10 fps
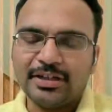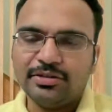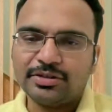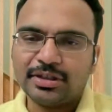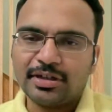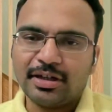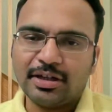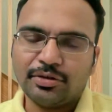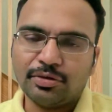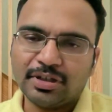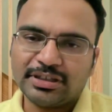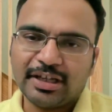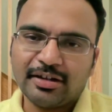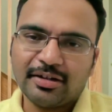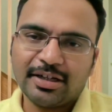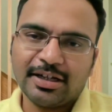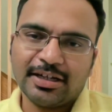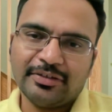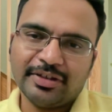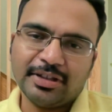those are true words. I can't
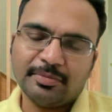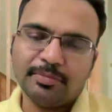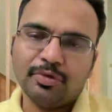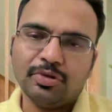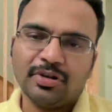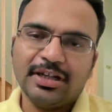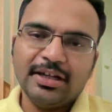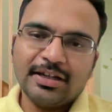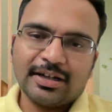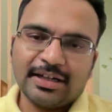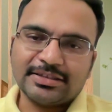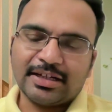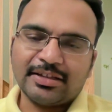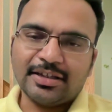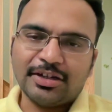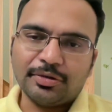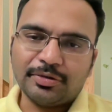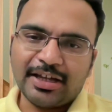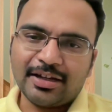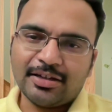agree with it more. Considering that you've
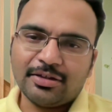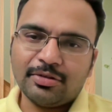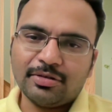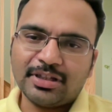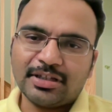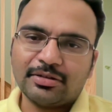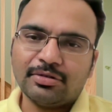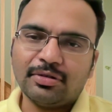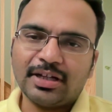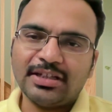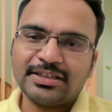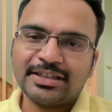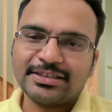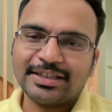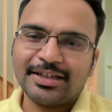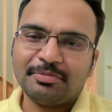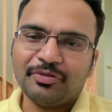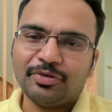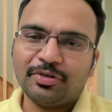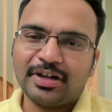taken a road that no one else has
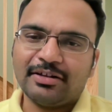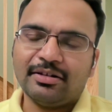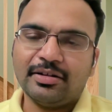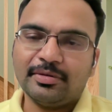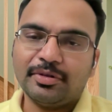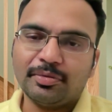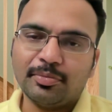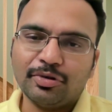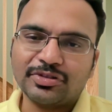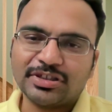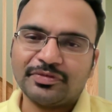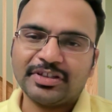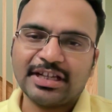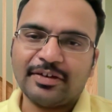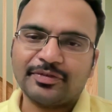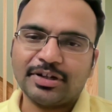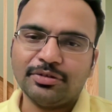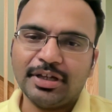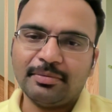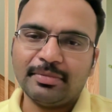before traveled. Most of us after
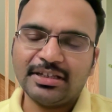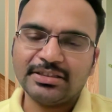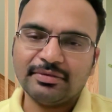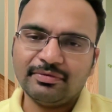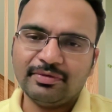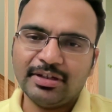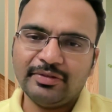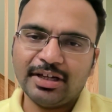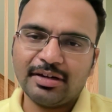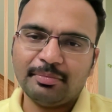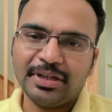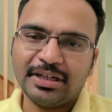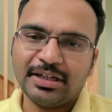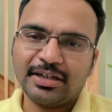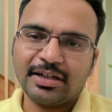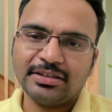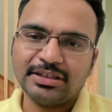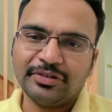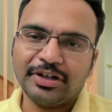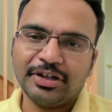doing medicine, we are a bit
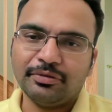conservative.